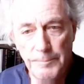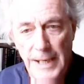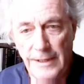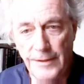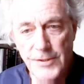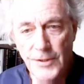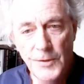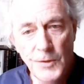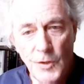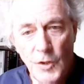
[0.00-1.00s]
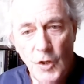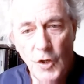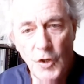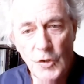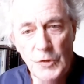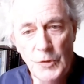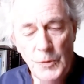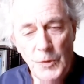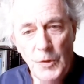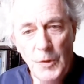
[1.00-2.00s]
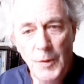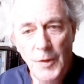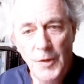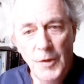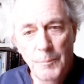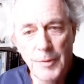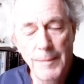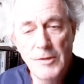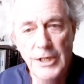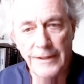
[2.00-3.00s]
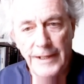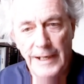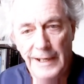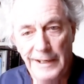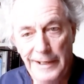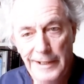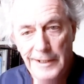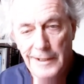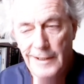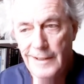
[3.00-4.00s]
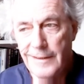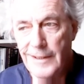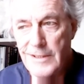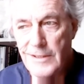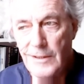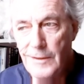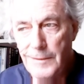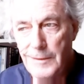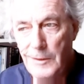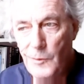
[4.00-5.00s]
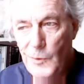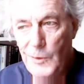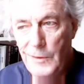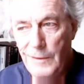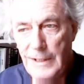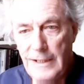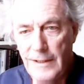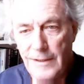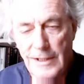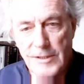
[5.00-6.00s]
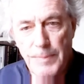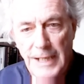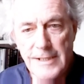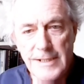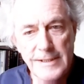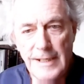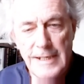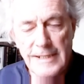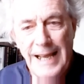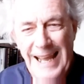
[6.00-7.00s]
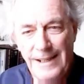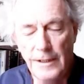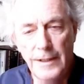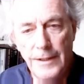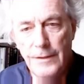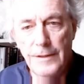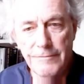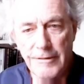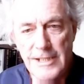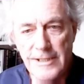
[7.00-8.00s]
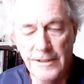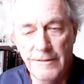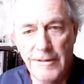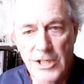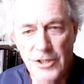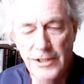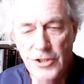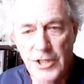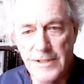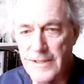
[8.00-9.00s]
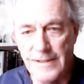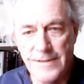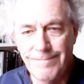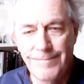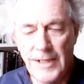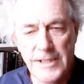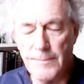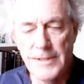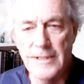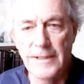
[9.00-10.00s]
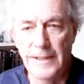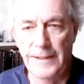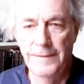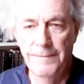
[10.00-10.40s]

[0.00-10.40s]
bent on promoting the idea that you know, this place is a, is a hellhole of racial, racial injustice. It's absurd.